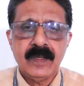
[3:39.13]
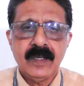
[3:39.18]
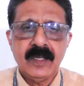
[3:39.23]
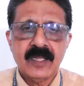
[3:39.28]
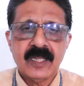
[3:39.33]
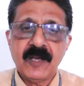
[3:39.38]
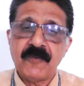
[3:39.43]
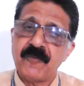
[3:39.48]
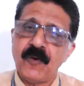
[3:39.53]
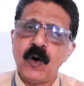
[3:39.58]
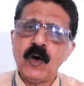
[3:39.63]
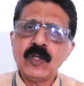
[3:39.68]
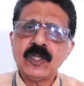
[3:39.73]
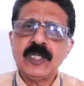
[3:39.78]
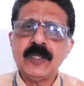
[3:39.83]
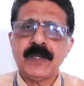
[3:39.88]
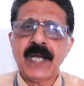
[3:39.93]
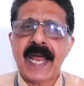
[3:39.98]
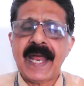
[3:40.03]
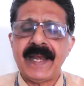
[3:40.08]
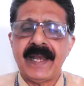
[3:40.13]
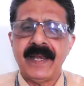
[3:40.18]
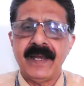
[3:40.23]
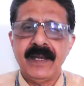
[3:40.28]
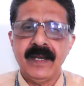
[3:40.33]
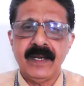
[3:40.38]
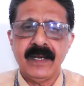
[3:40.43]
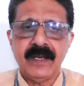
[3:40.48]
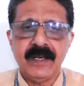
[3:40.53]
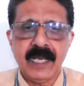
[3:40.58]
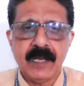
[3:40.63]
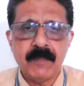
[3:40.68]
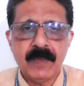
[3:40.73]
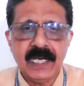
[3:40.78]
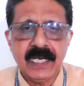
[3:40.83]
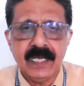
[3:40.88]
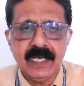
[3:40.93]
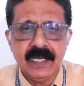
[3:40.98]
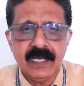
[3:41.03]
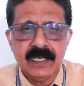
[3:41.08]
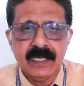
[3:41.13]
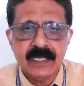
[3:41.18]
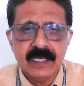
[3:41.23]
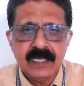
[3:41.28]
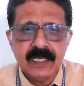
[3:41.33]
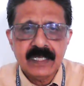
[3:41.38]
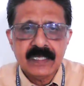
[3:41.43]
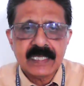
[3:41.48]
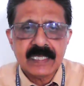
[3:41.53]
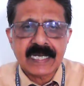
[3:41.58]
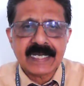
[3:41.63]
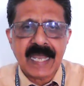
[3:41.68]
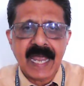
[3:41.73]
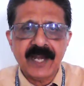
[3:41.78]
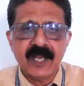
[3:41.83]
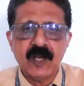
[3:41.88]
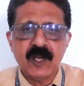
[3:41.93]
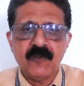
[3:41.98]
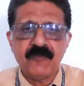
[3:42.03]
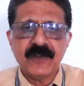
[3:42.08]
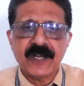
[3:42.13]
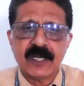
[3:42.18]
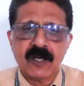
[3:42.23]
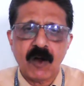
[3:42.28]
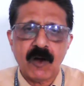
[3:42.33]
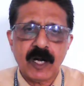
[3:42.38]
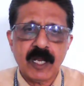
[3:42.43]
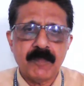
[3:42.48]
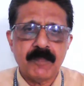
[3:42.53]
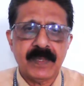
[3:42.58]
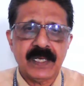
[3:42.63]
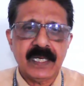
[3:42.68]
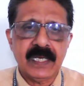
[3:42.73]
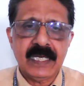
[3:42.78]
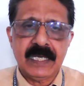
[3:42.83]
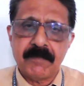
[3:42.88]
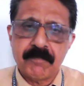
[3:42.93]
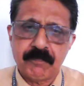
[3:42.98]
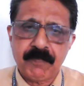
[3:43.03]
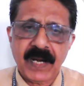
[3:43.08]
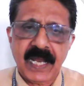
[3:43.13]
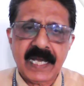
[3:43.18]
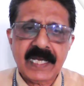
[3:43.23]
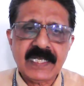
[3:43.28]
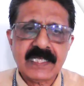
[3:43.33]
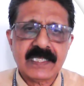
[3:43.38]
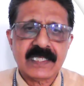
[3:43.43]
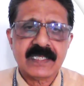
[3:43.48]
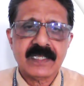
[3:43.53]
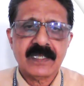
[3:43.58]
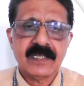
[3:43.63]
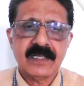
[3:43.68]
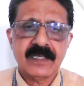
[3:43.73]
The fourth canon, namely the canon of economy, implies